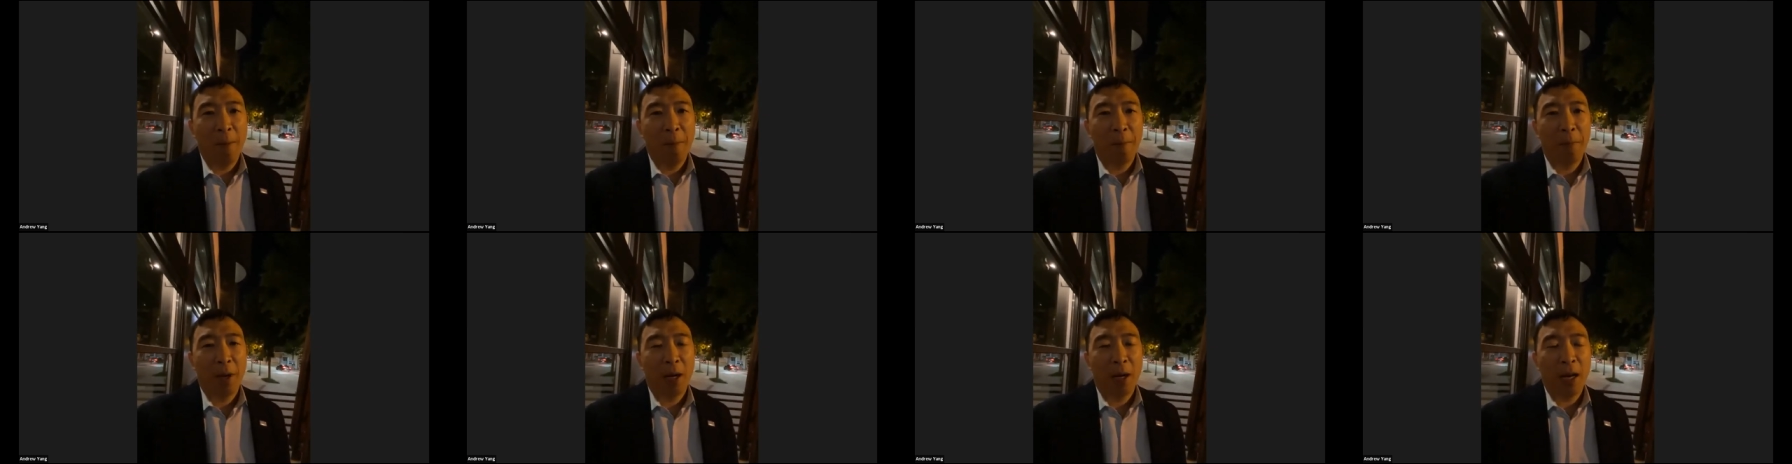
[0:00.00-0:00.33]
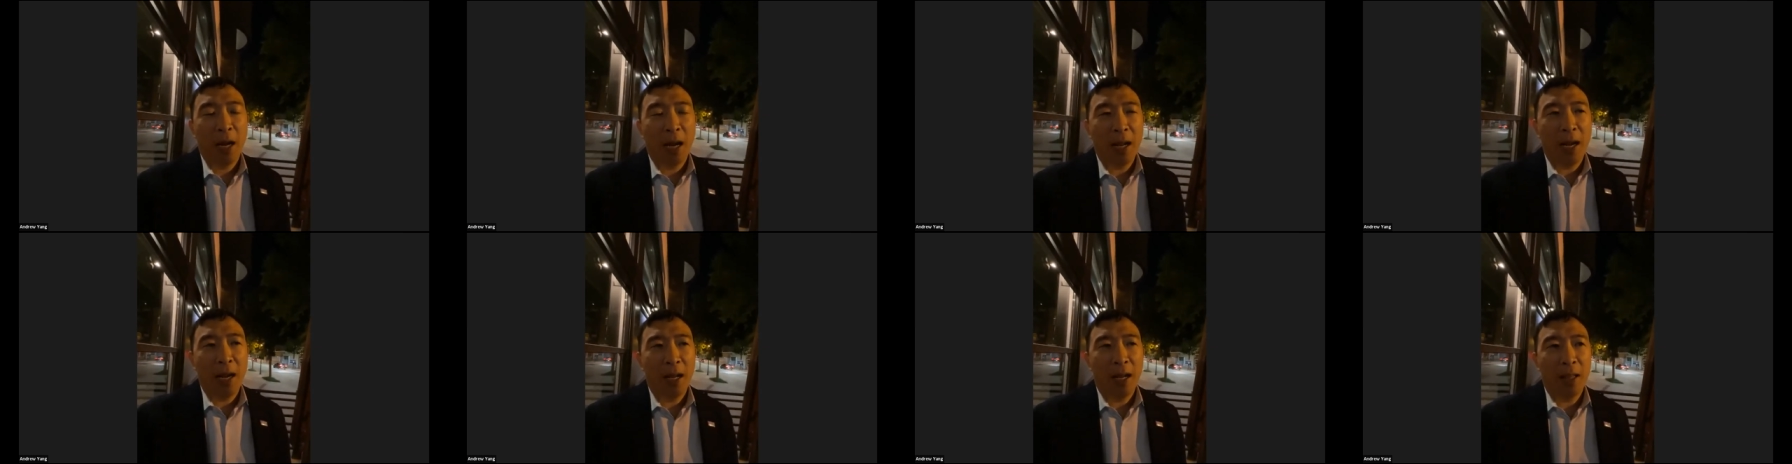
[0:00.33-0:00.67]
But
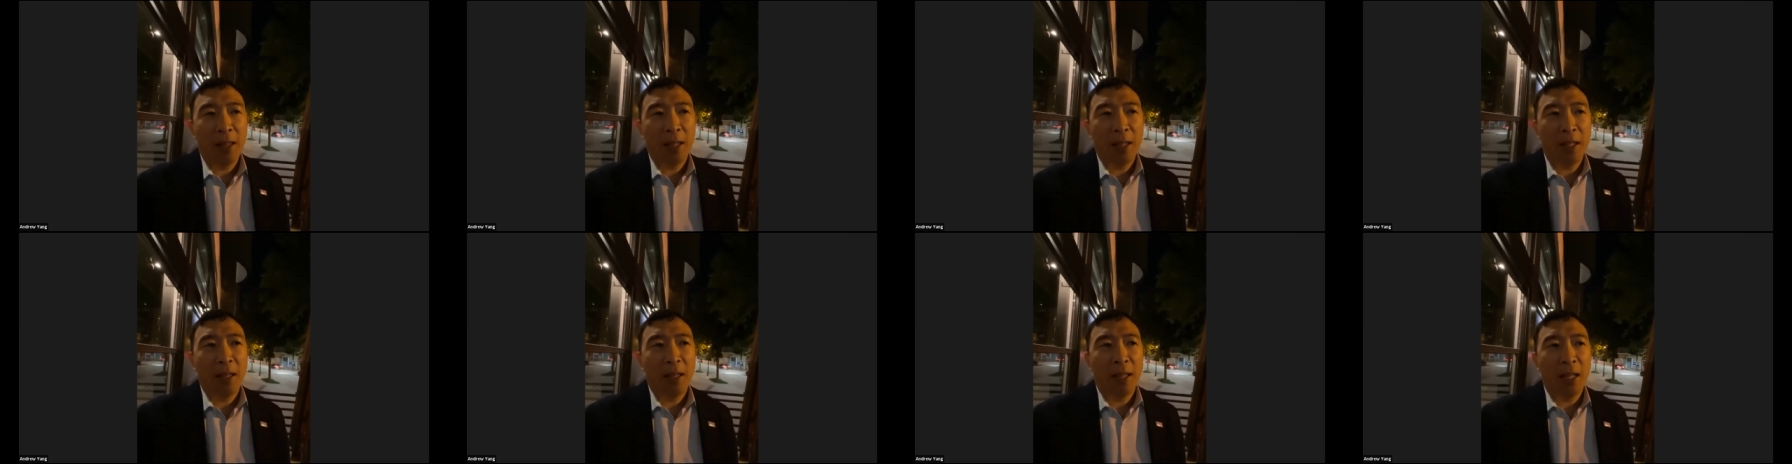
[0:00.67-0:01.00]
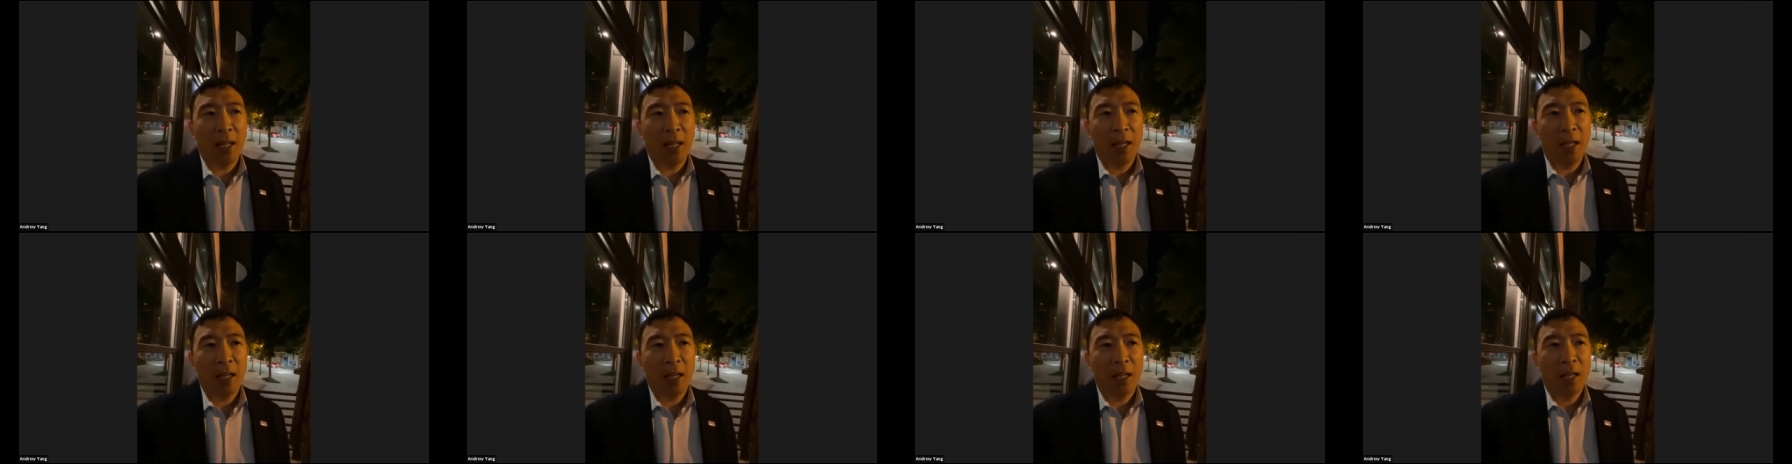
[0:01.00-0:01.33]
I think
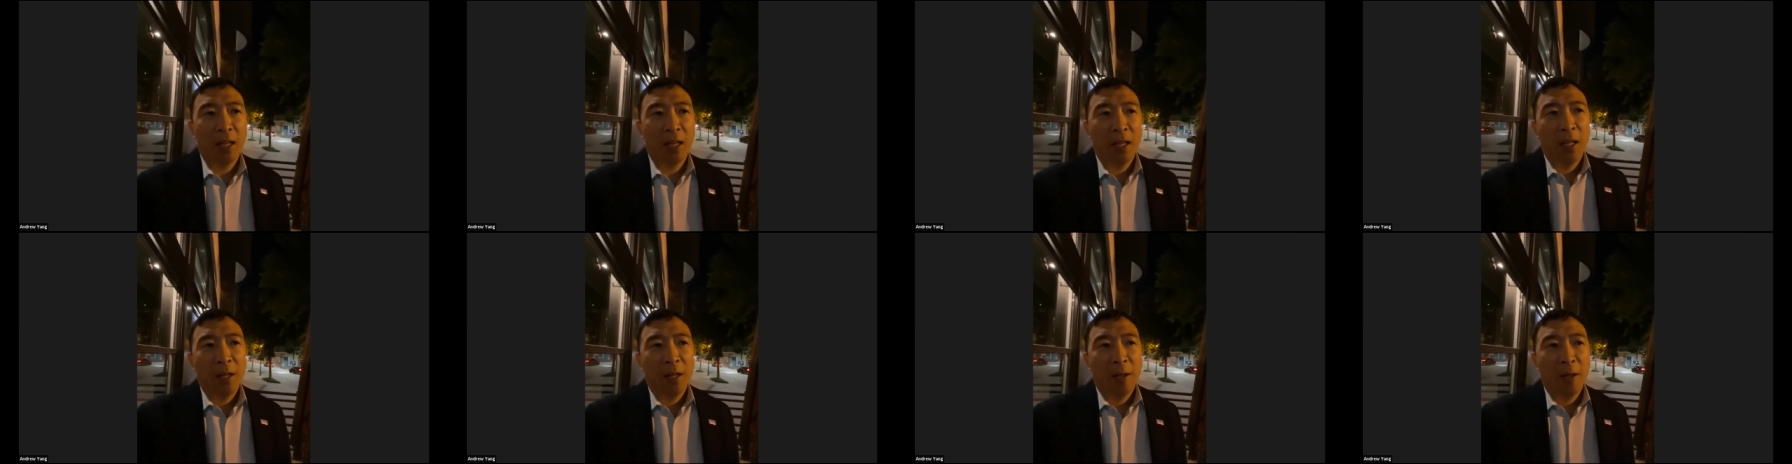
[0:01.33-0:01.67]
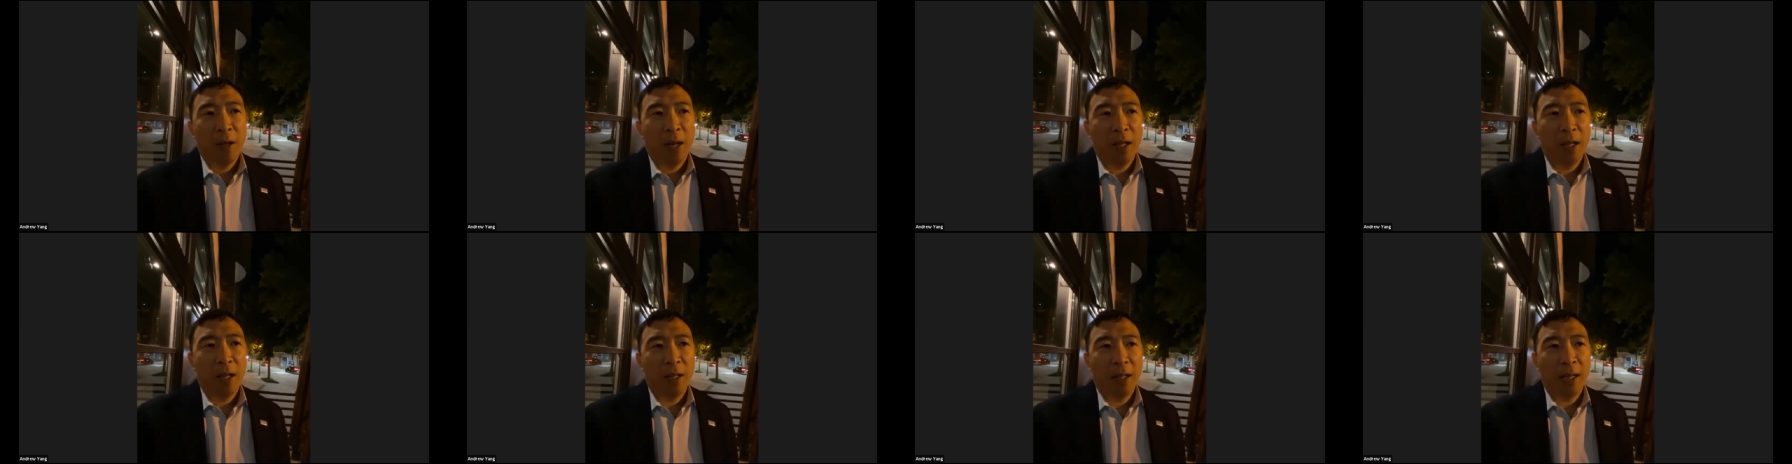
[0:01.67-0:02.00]
the
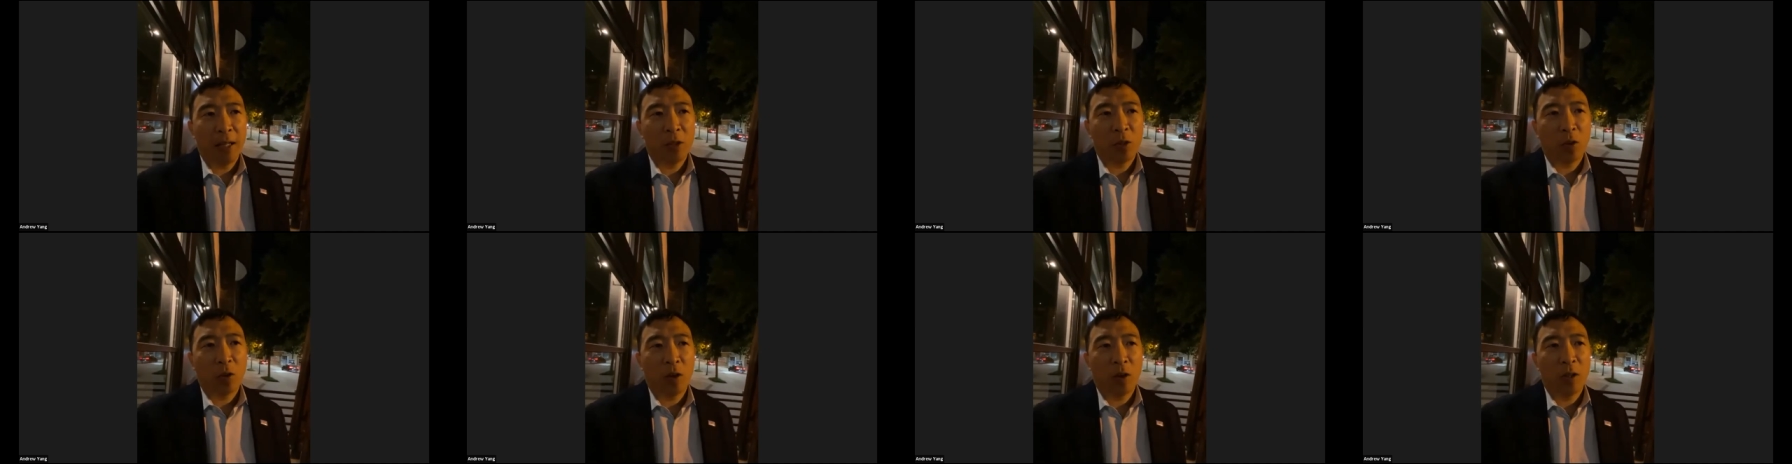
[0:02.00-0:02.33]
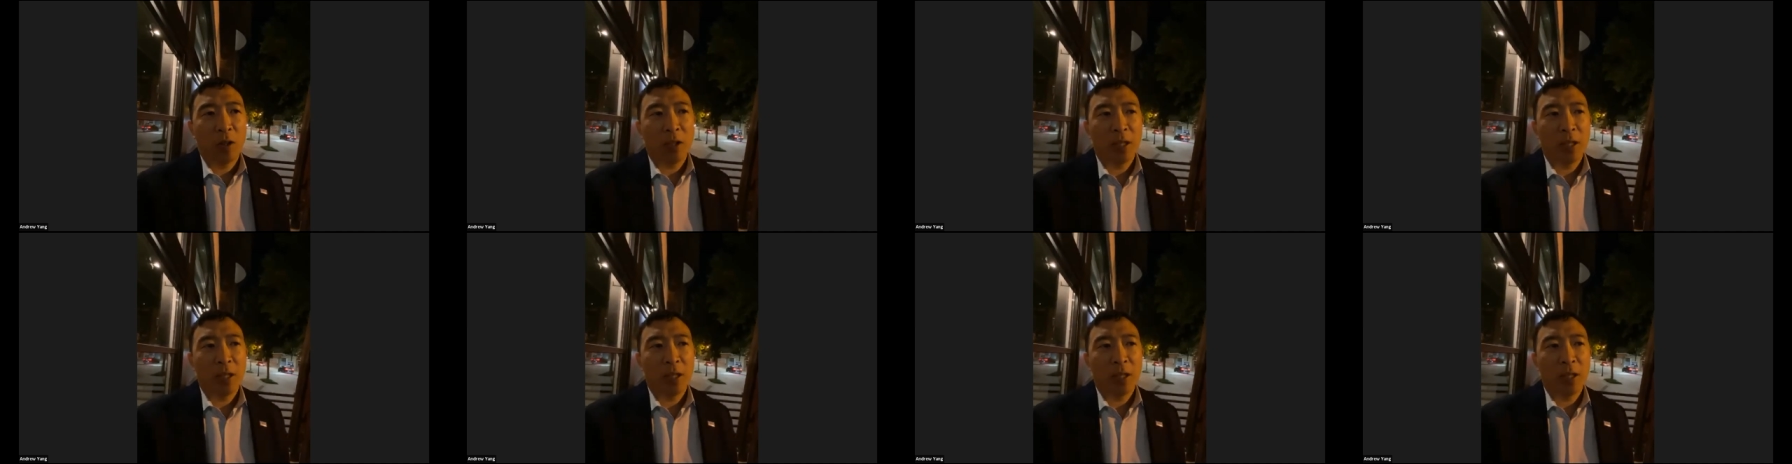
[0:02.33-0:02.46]
electoral